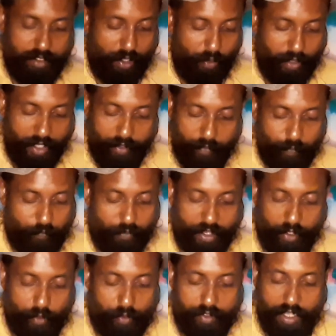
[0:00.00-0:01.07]
okay, very
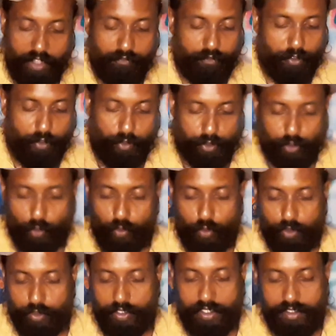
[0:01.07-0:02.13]
good time for you to sow
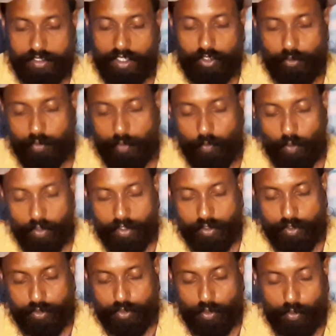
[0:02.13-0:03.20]
those seeds that you've been wanting to
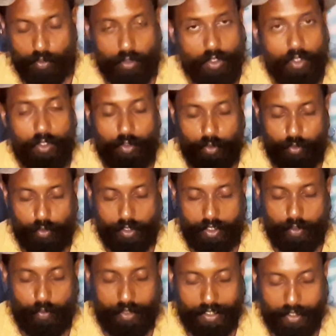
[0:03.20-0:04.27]
sow. Do the
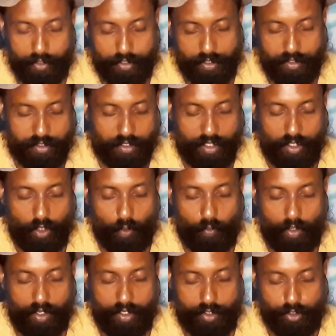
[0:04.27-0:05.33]
due diligence in your
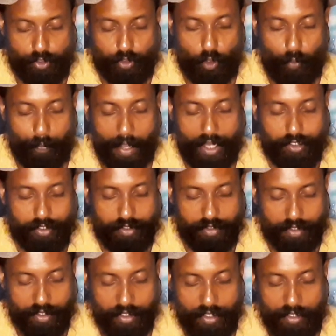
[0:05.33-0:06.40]
work, show passion,
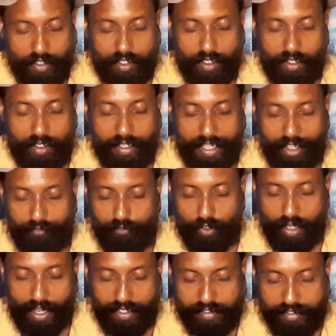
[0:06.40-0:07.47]
aim for
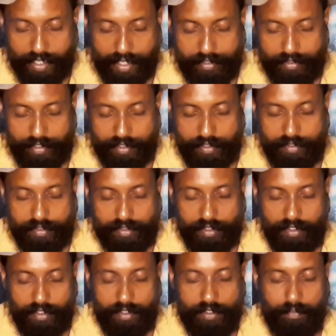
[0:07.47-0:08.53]
high standards,
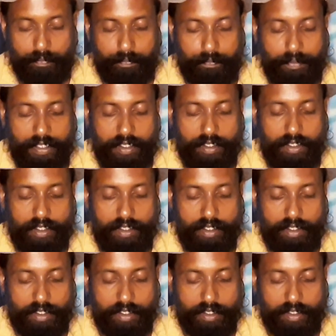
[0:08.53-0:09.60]
be